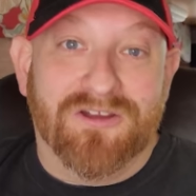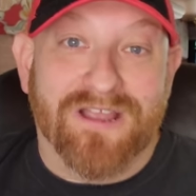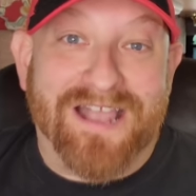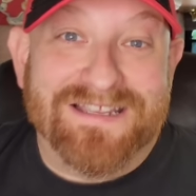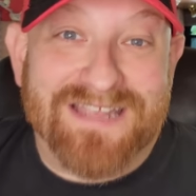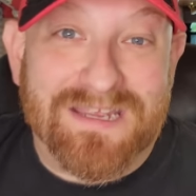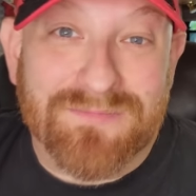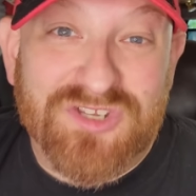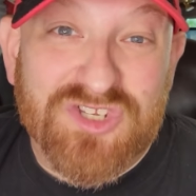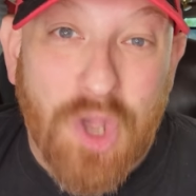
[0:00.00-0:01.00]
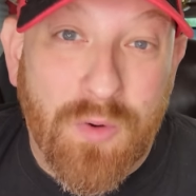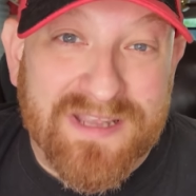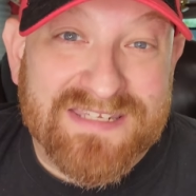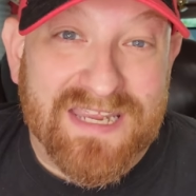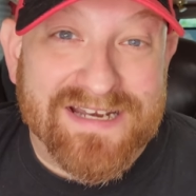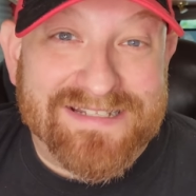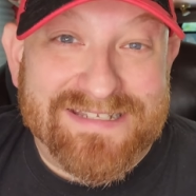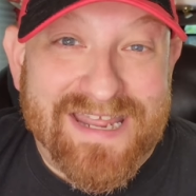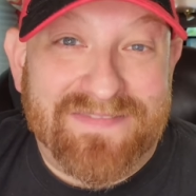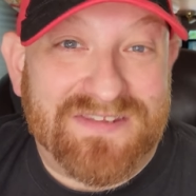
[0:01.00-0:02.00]
All right, guys, I am so excited
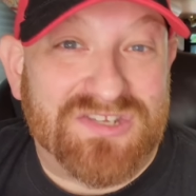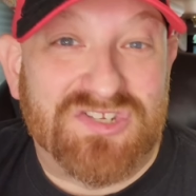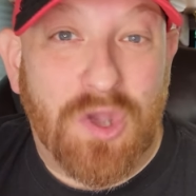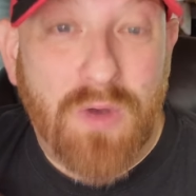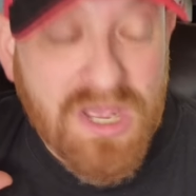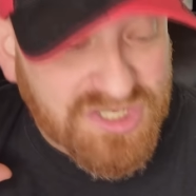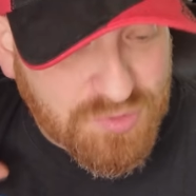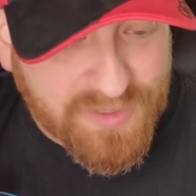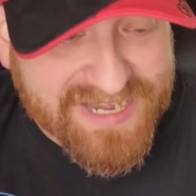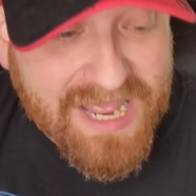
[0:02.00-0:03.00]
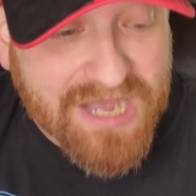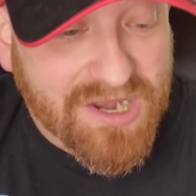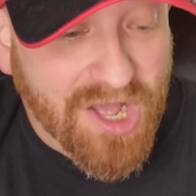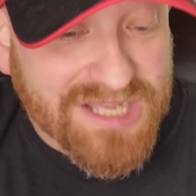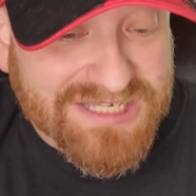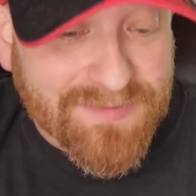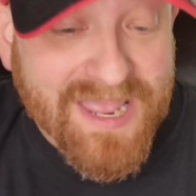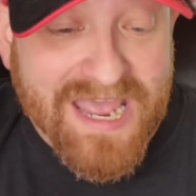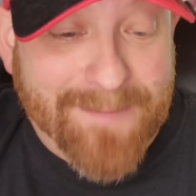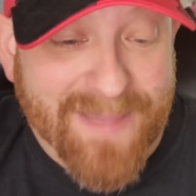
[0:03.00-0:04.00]
today. This is so sweet and awesome
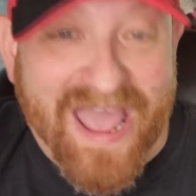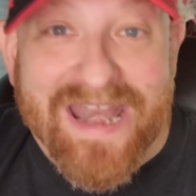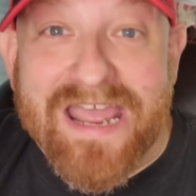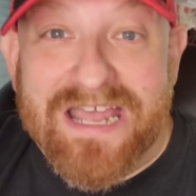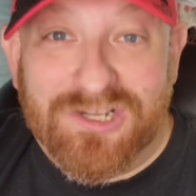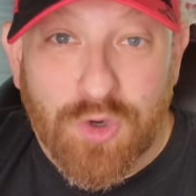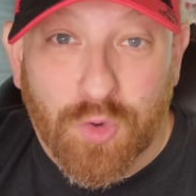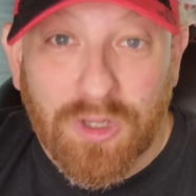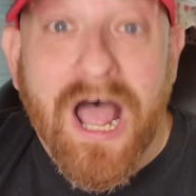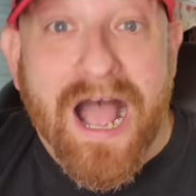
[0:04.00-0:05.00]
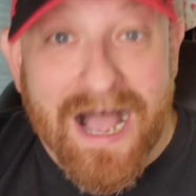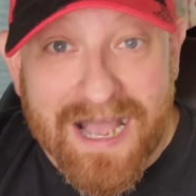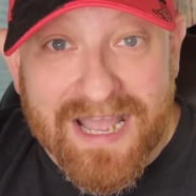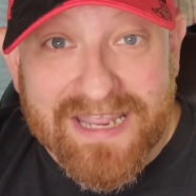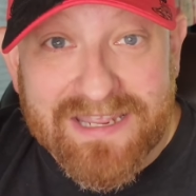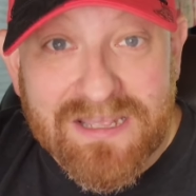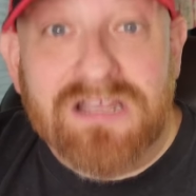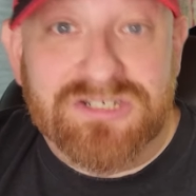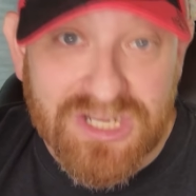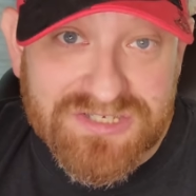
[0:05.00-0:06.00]
and bad and cool. I
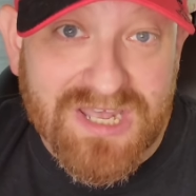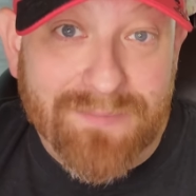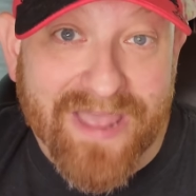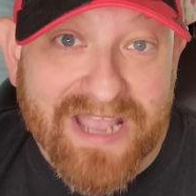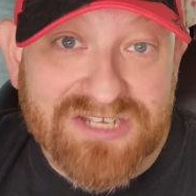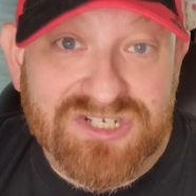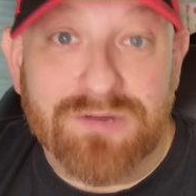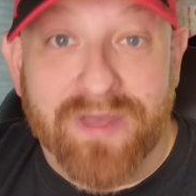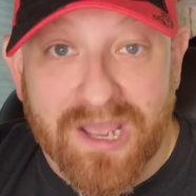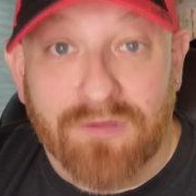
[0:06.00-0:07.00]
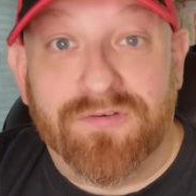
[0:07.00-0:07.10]
just got a package in the mail